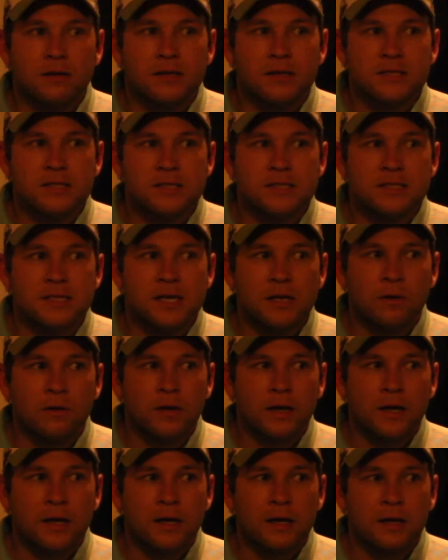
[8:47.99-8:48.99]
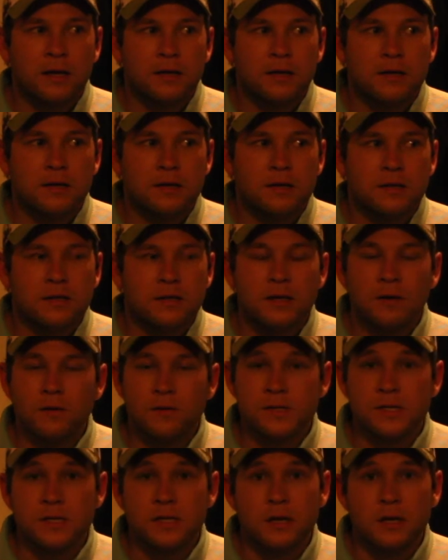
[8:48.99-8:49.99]
Considering
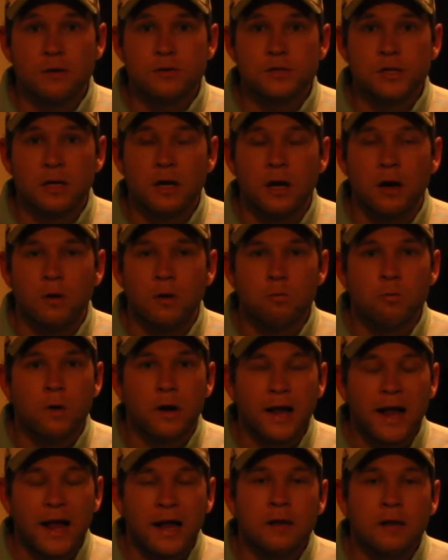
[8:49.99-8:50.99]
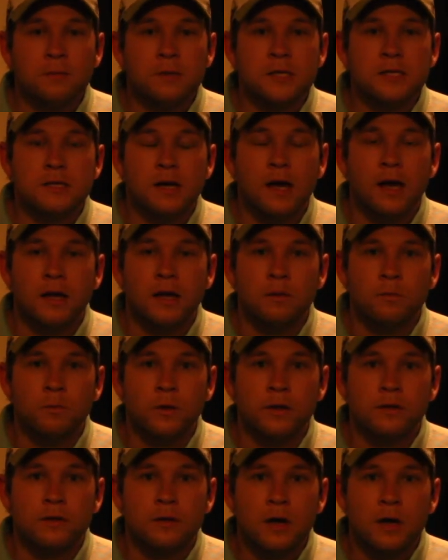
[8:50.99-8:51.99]
years and years ago what had to be done
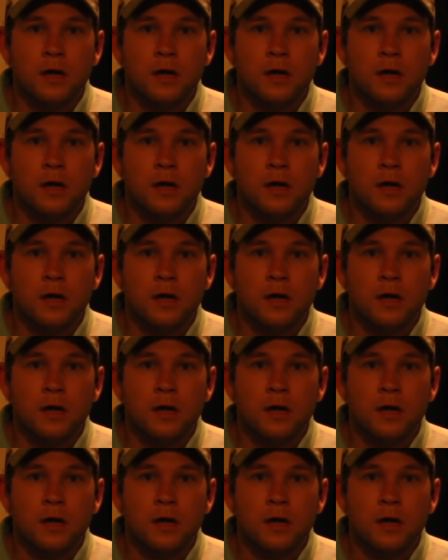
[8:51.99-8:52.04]
with